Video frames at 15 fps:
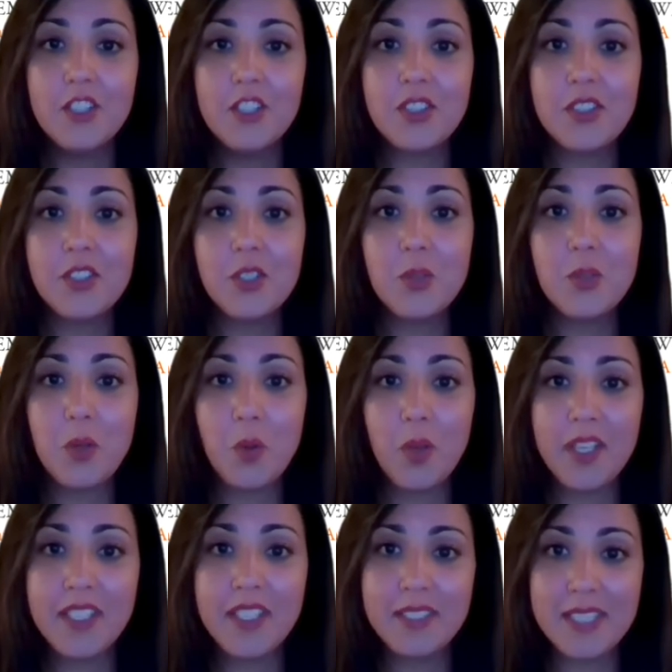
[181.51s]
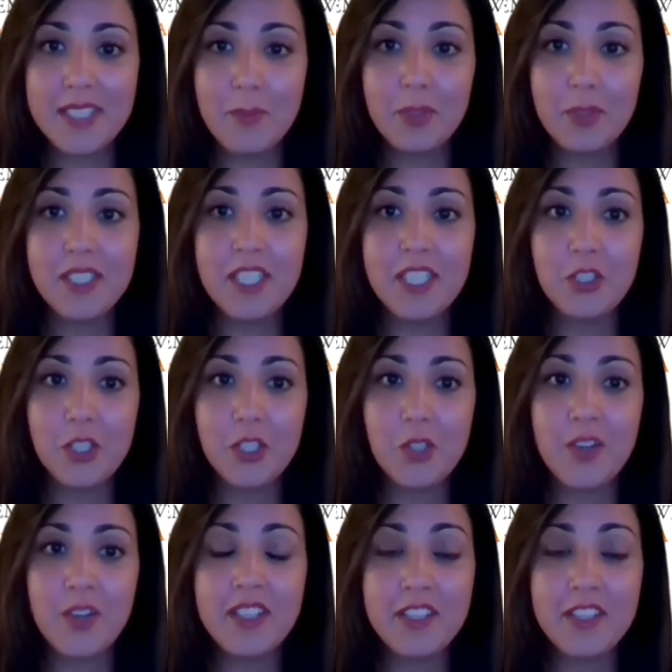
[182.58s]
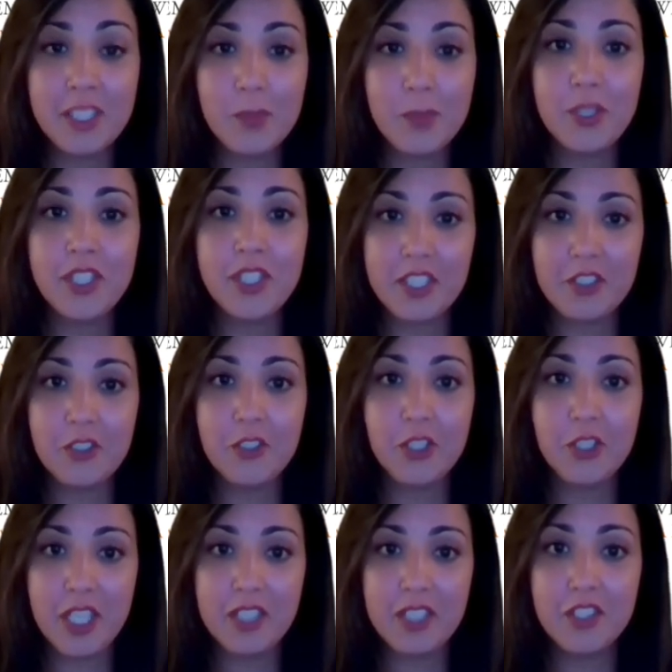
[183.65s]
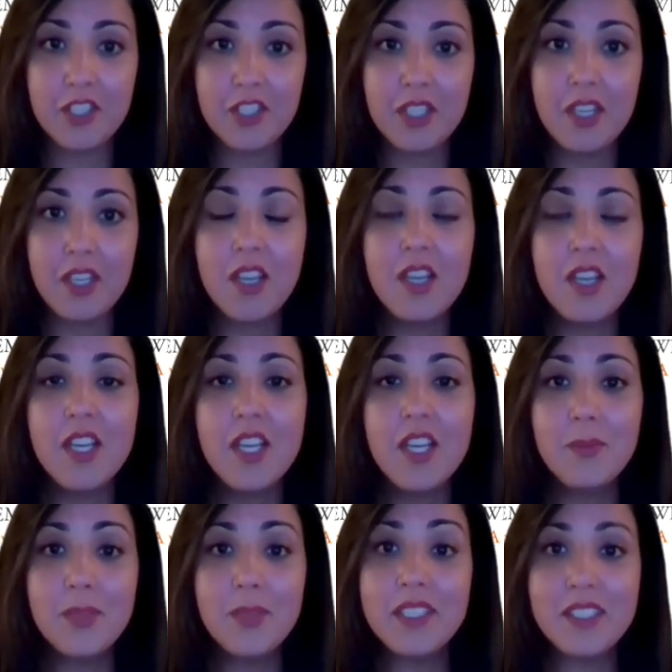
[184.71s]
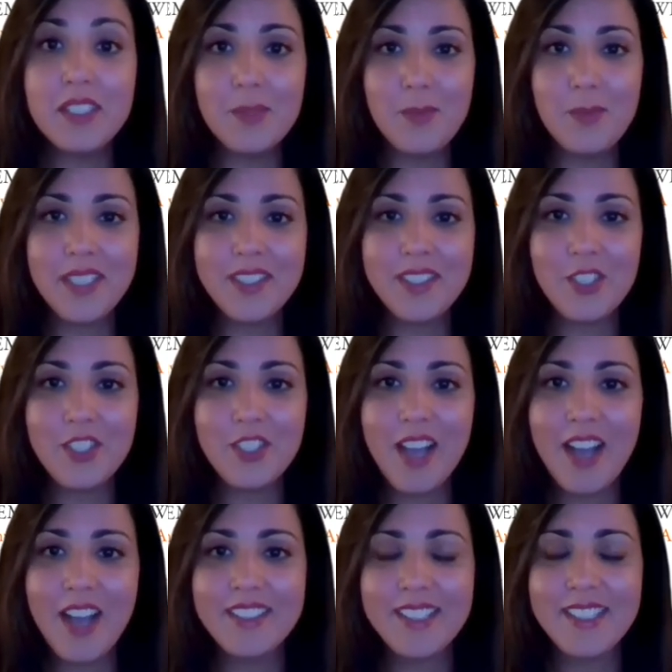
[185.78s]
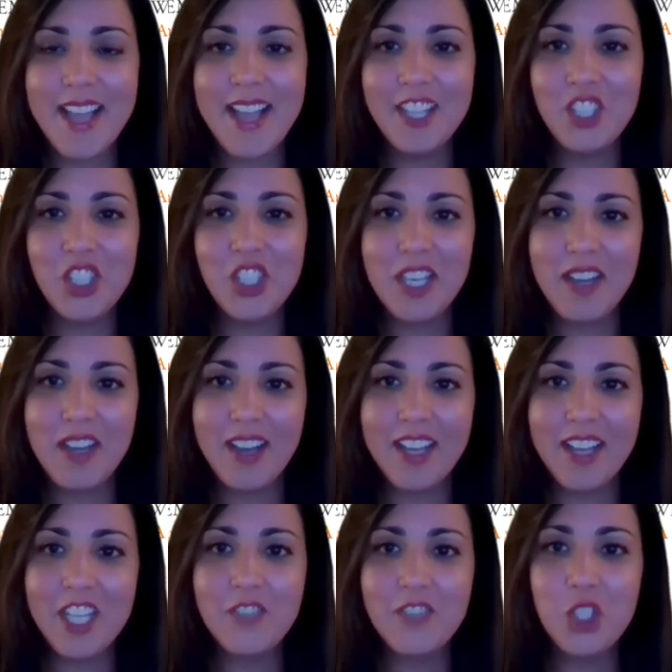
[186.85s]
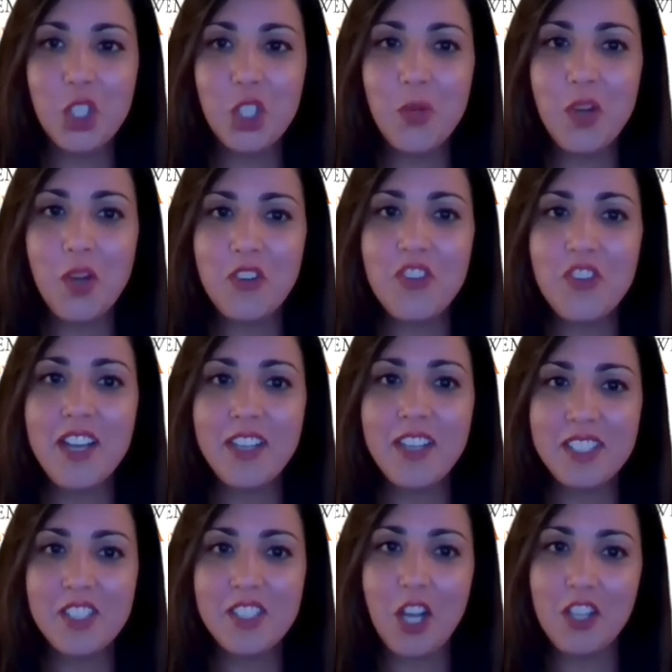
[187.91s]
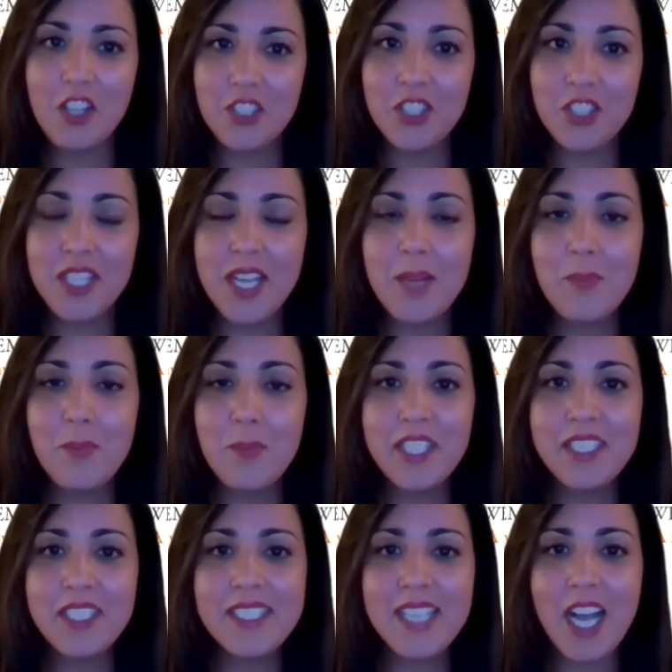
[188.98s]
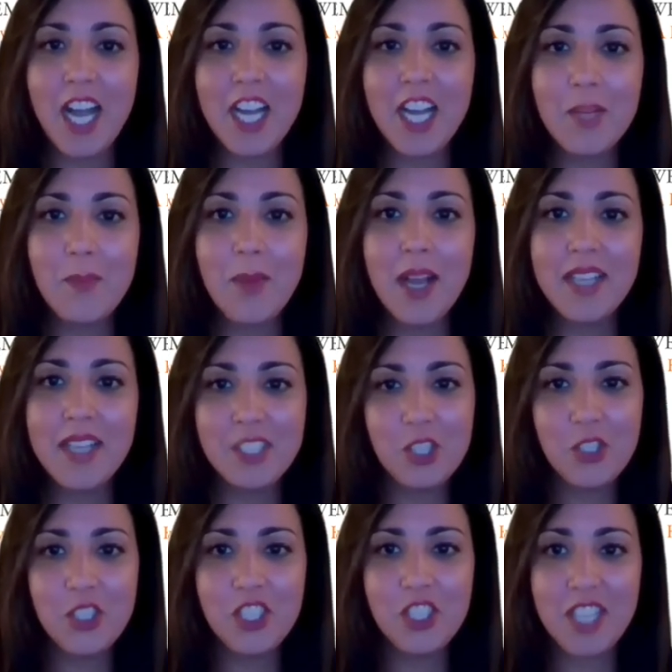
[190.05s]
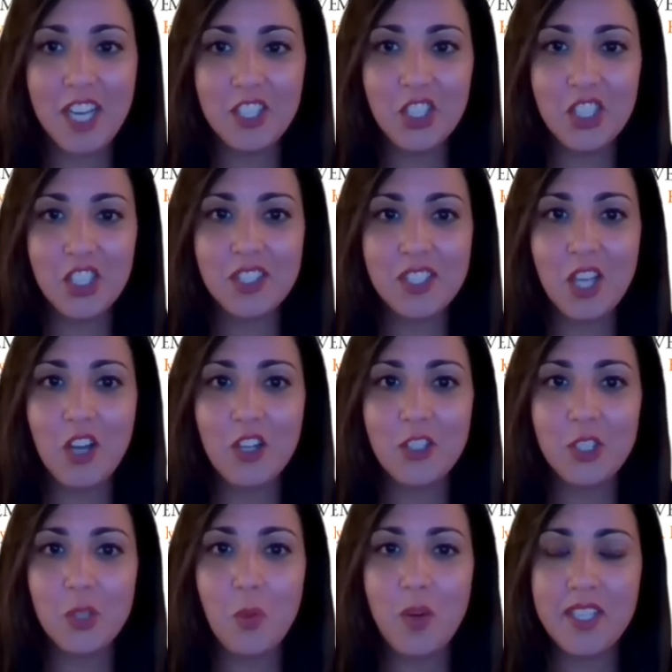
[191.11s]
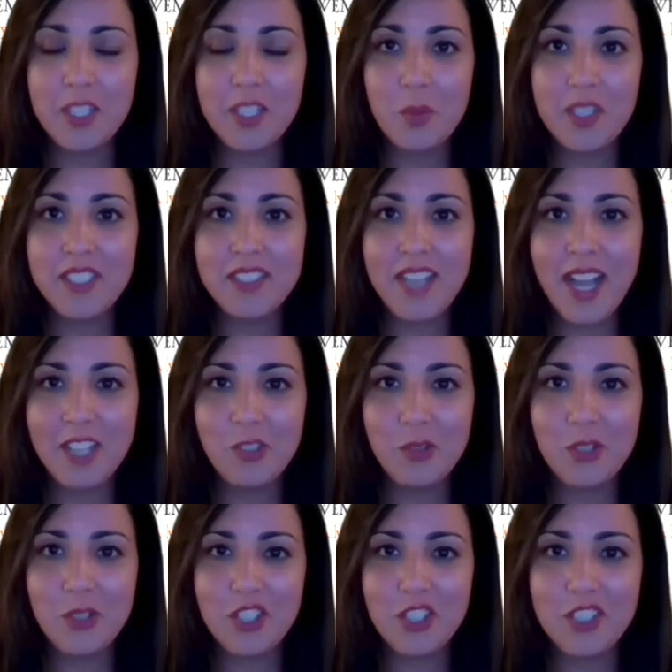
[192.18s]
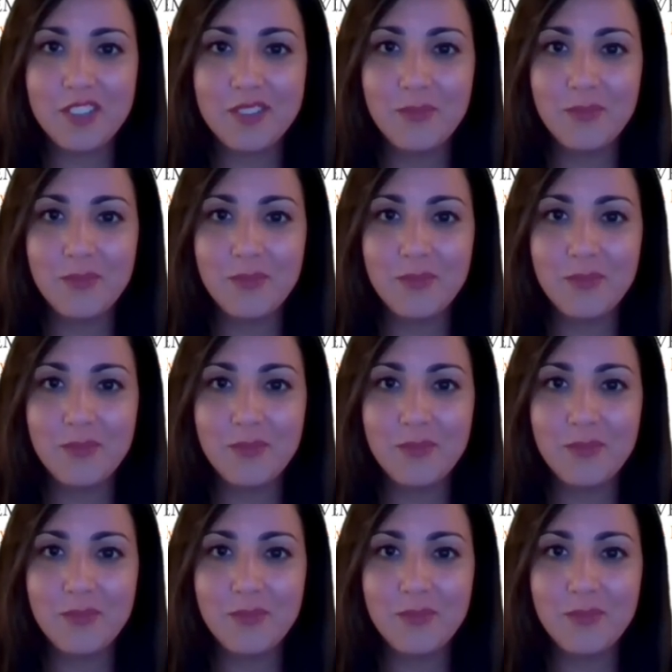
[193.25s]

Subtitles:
So let's do a quick example to illustrate this particular change. Mrs. Maisel has an AGI of $200,000 and plans to itemize her deductions on her 2020 tax return.